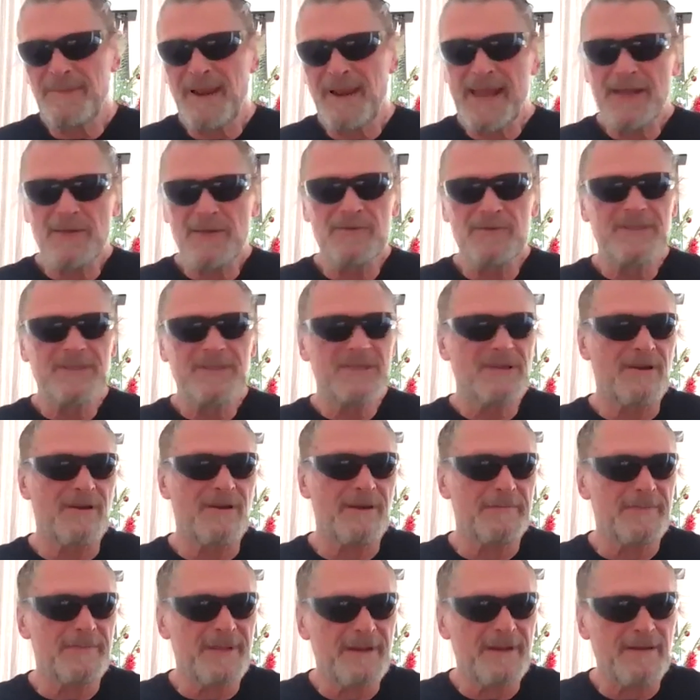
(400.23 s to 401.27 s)
I'm playing all the
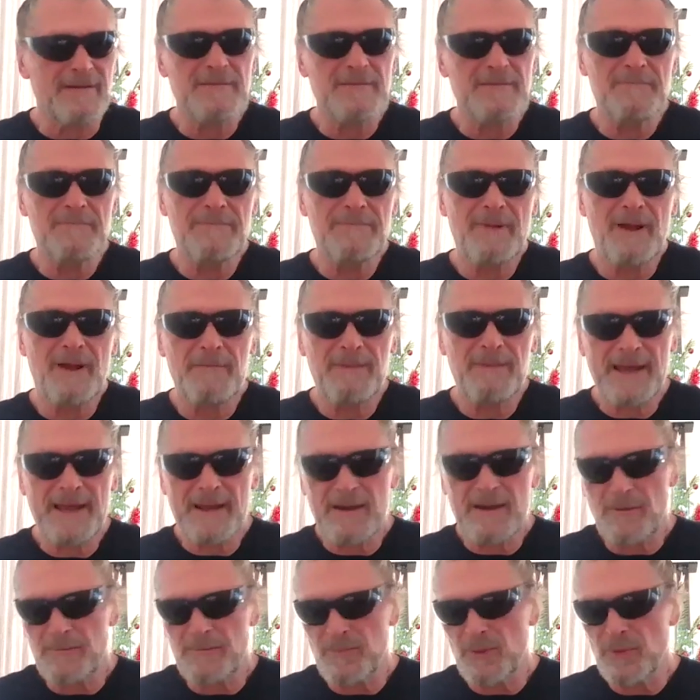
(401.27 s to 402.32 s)
time. I
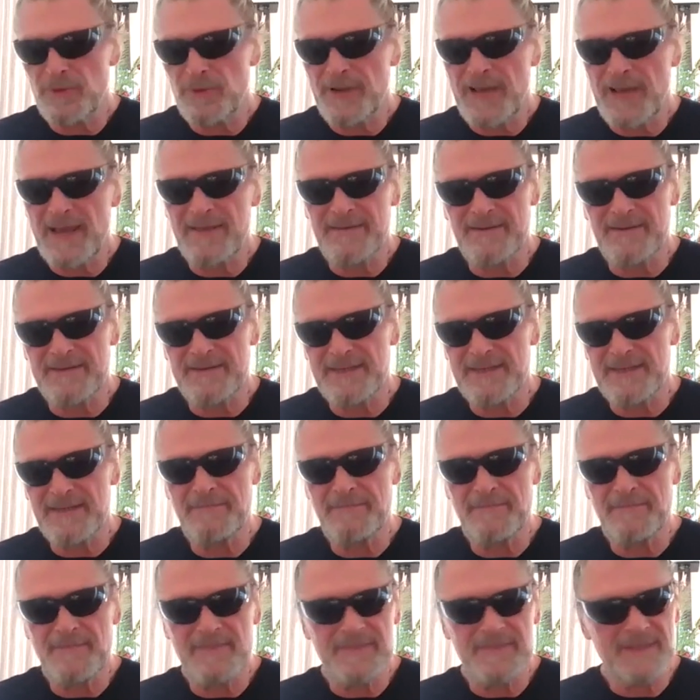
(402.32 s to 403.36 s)
play a lot more now than I
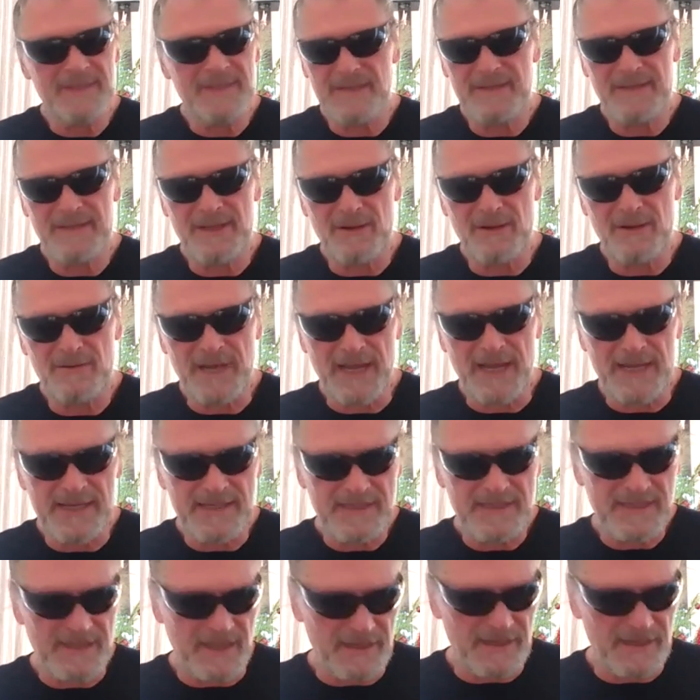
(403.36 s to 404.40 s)
did in the old days.